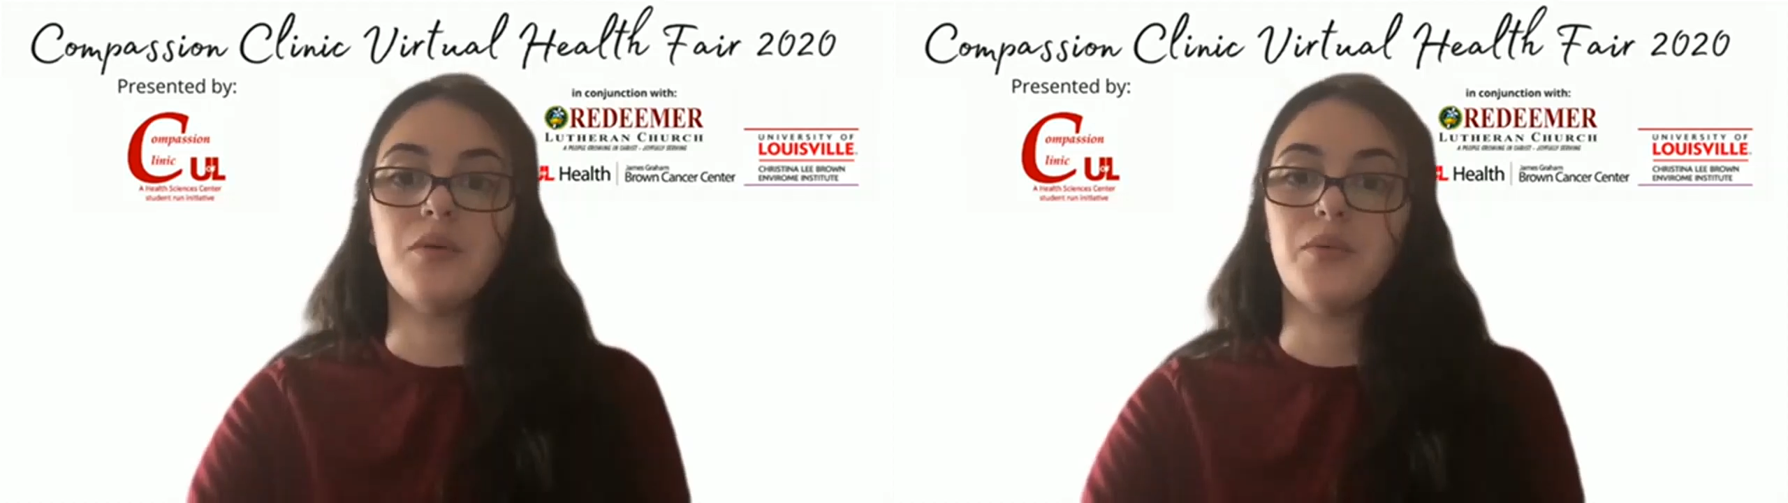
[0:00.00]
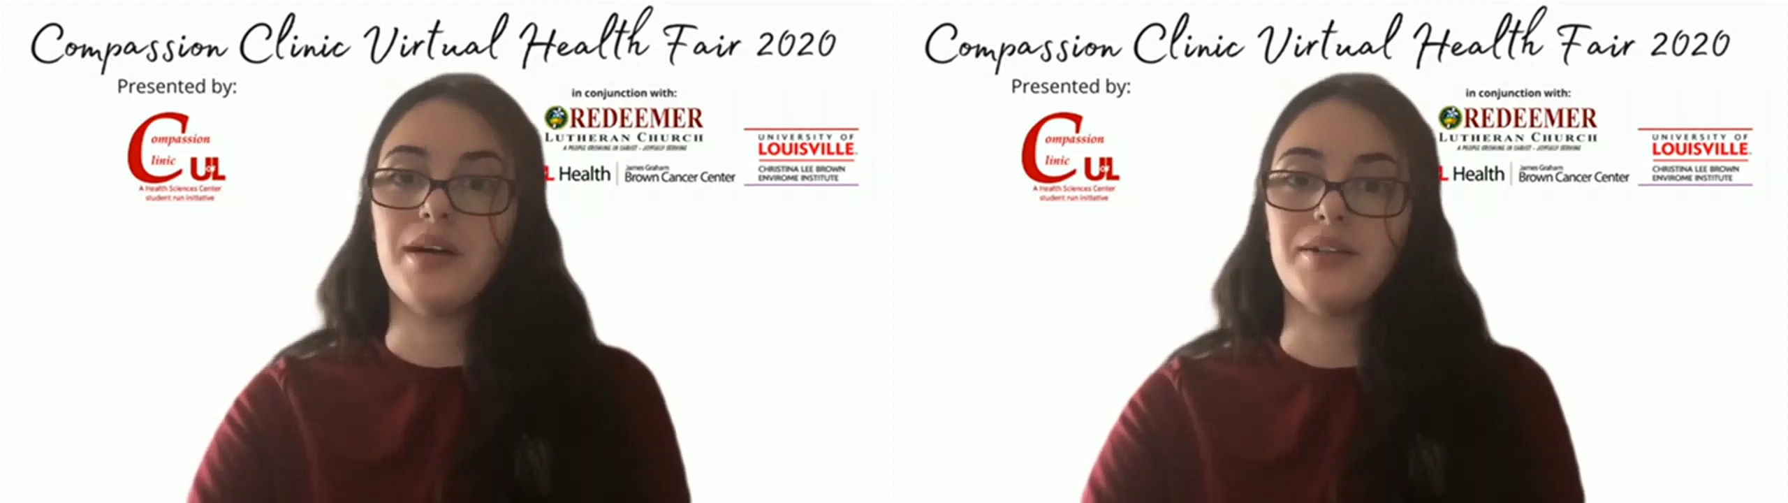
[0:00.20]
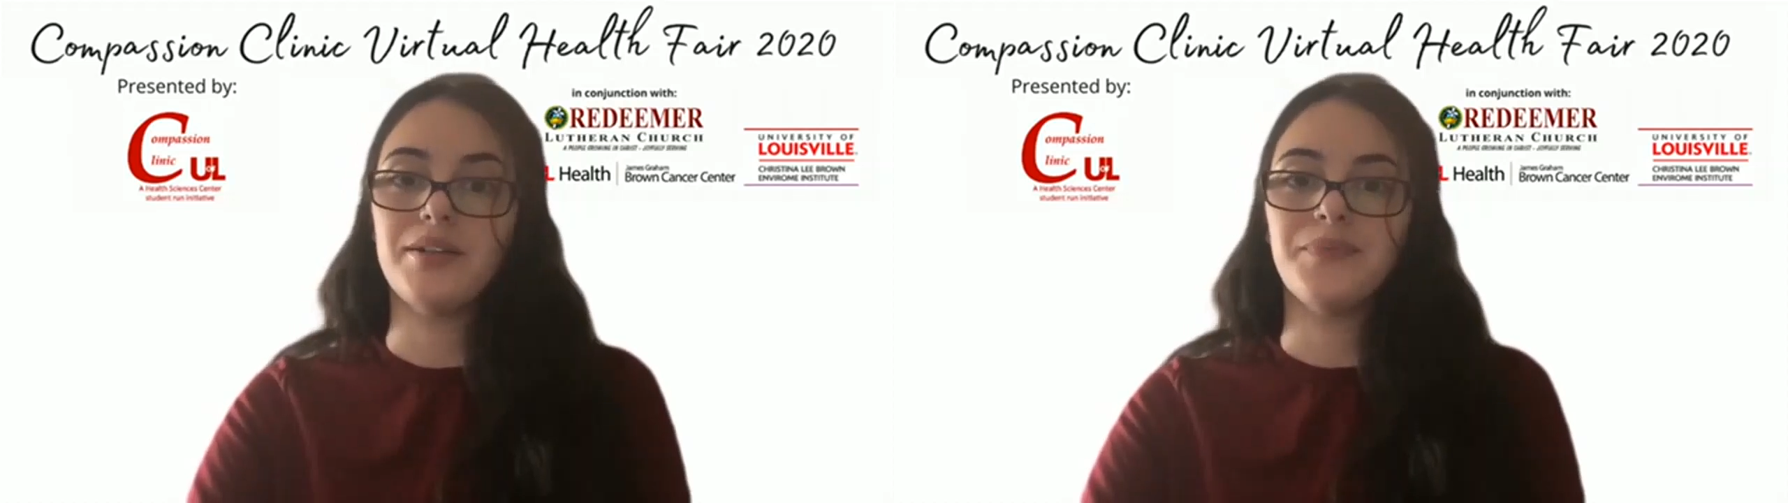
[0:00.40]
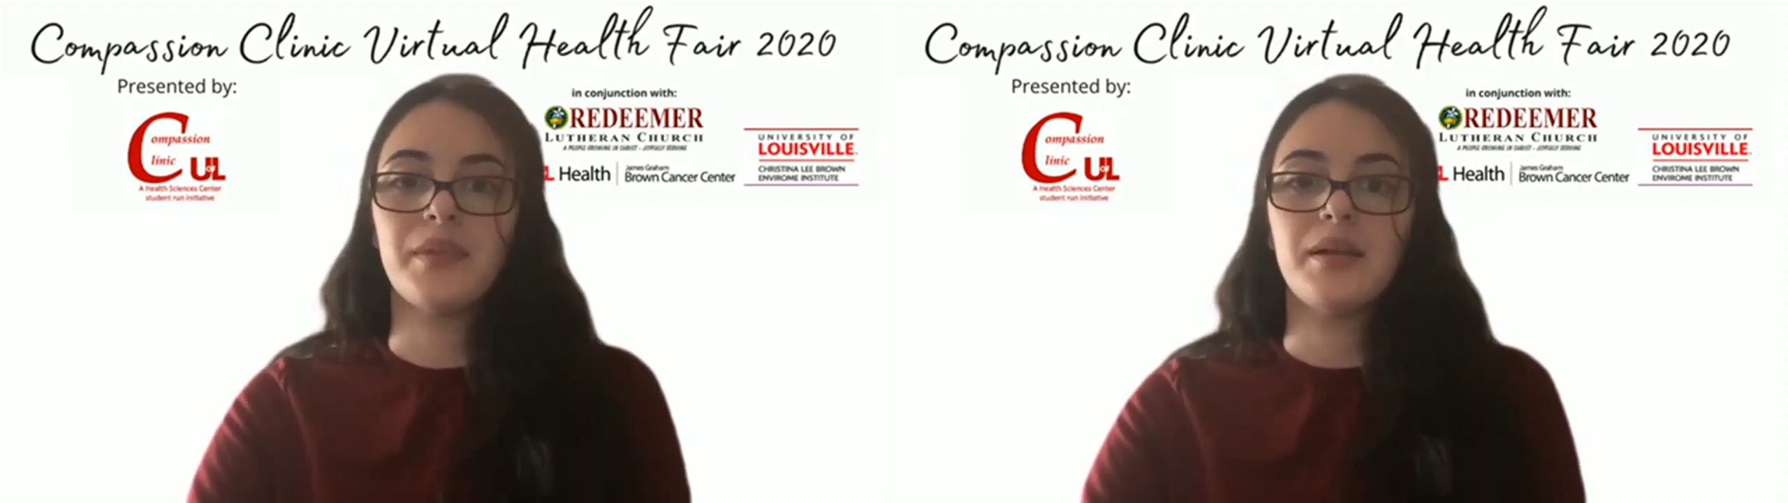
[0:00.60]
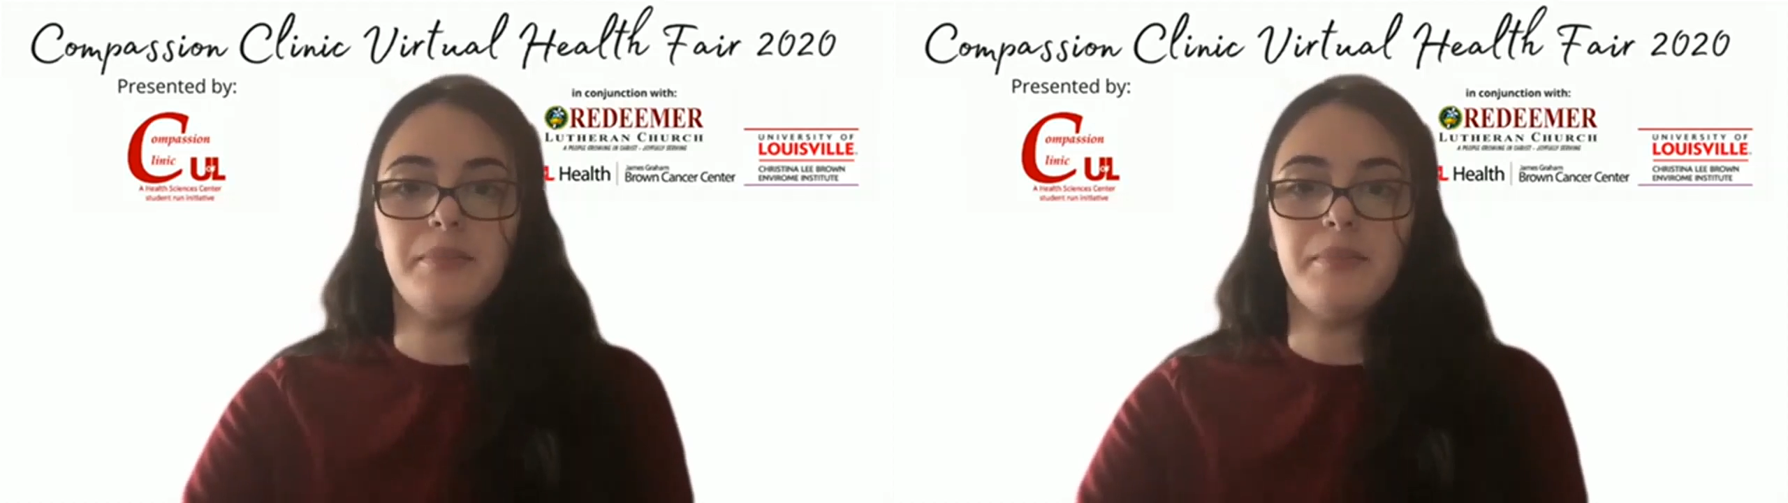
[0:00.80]
Well,
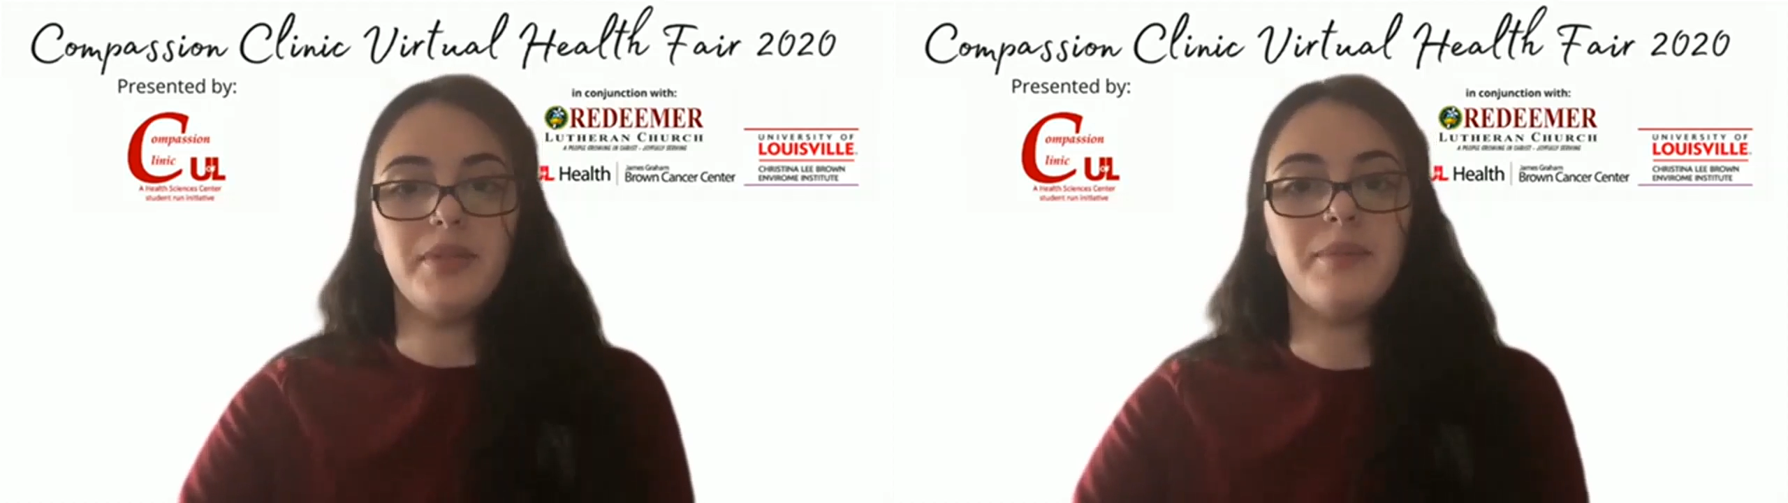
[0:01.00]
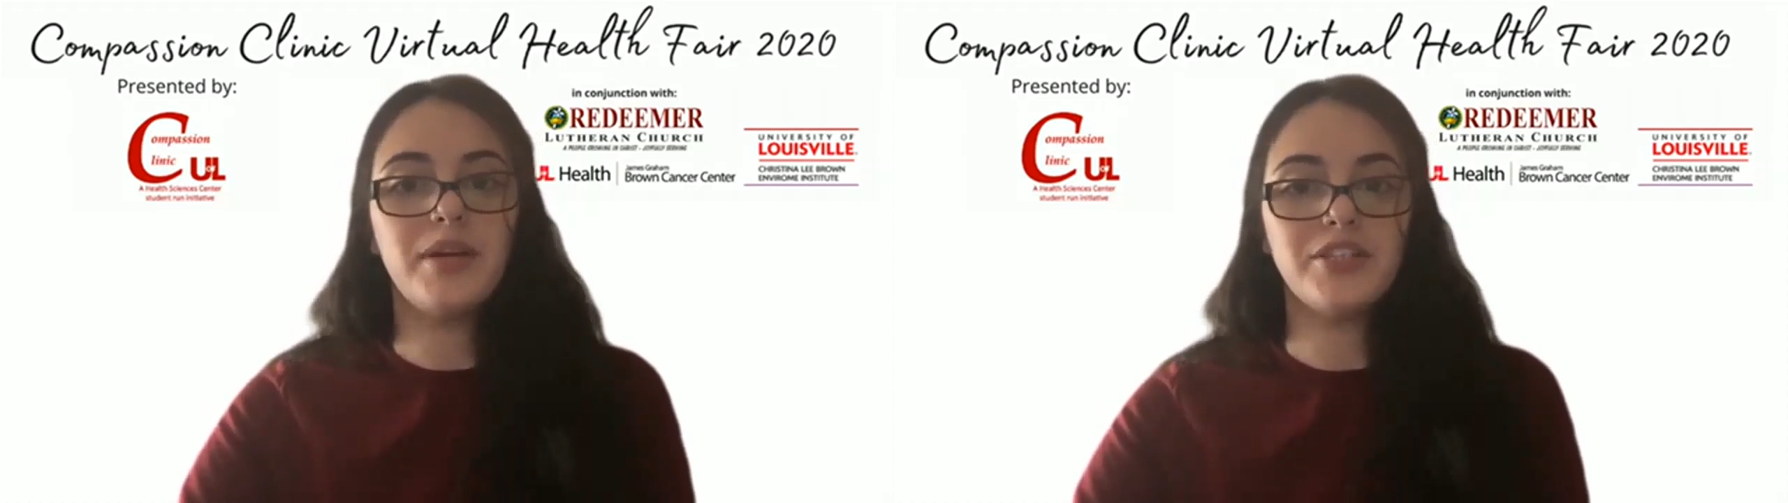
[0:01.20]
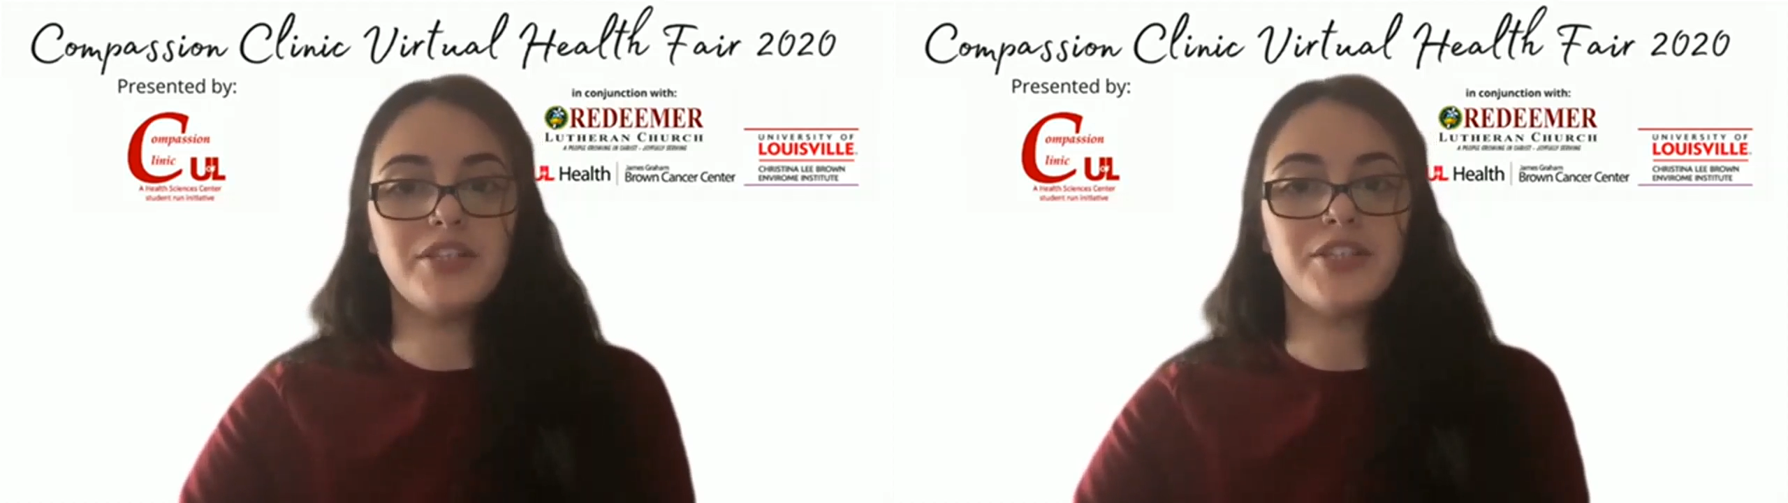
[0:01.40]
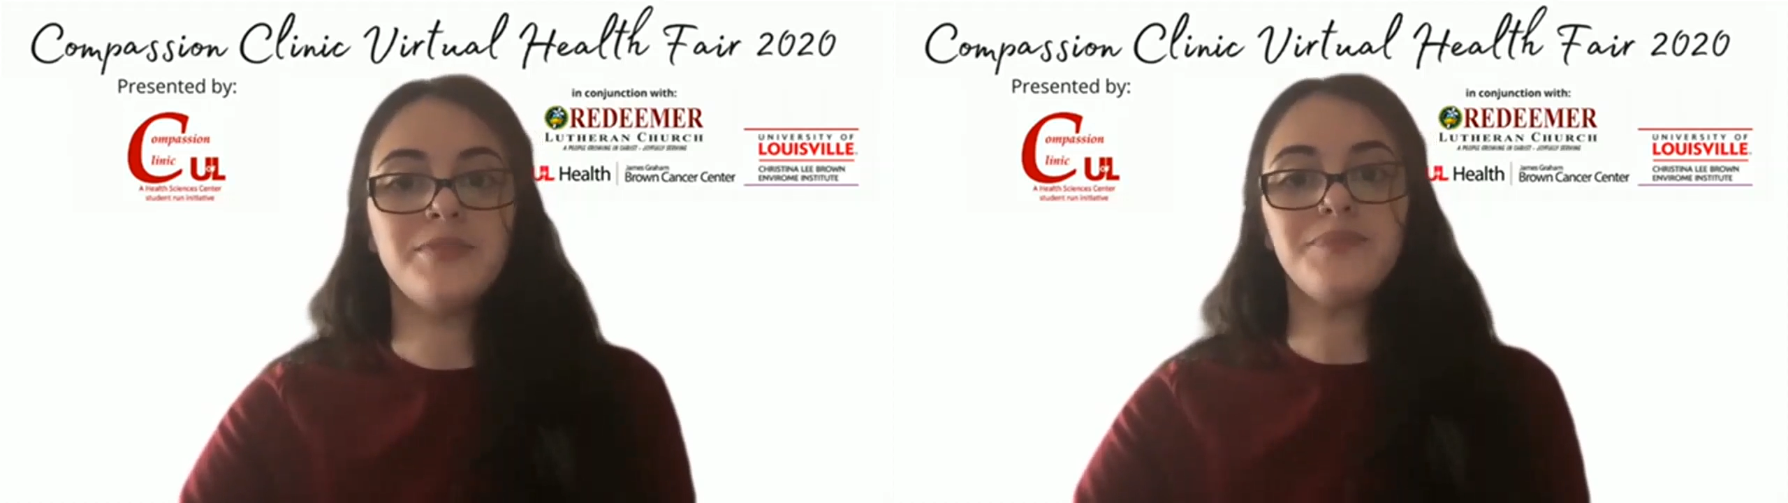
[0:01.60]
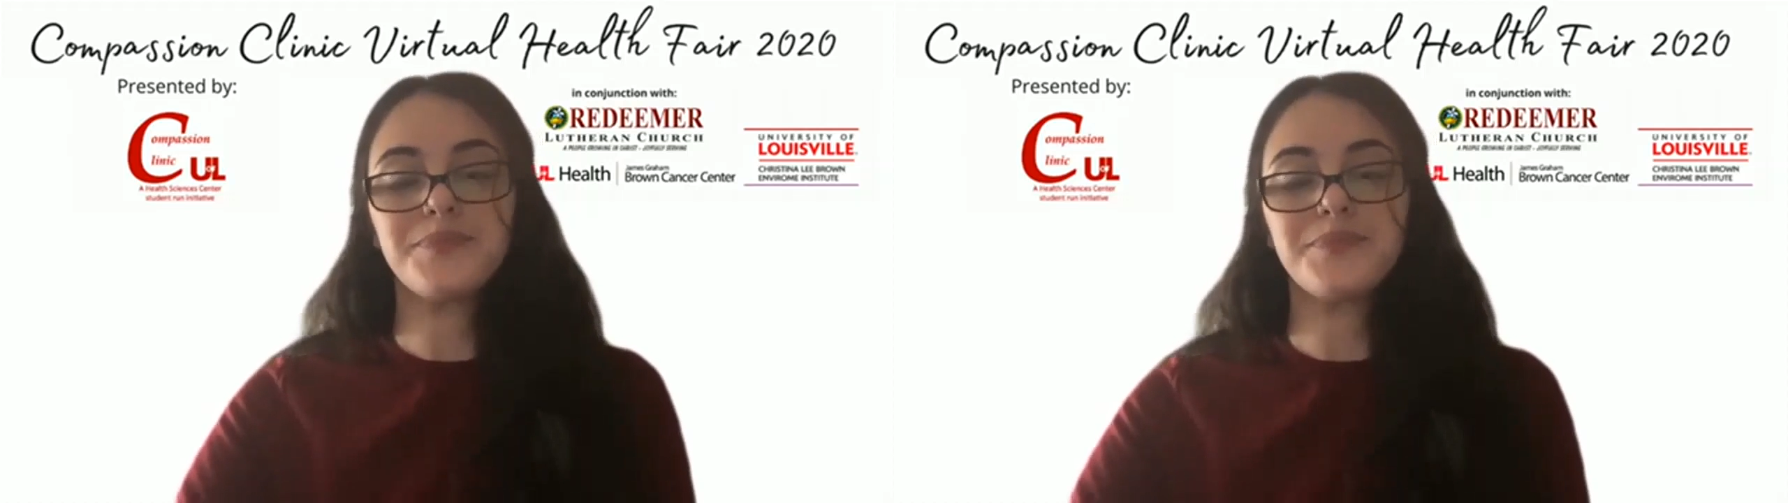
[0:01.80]
blood pressure,